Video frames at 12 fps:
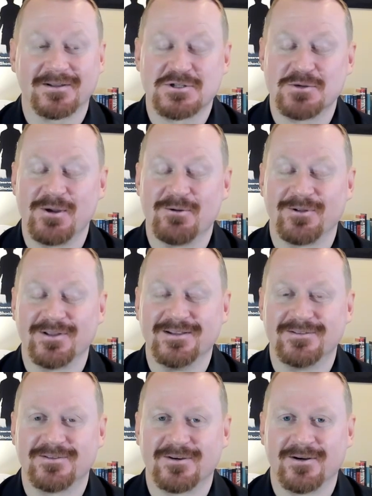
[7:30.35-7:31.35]
It should be
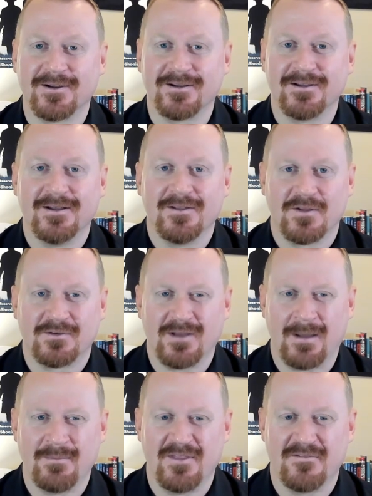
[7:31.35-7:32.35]
released during the
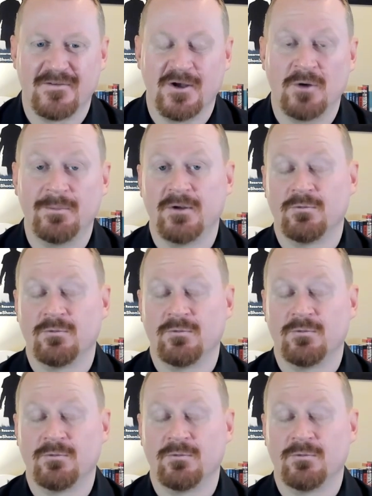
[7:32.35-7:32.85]
time of the film,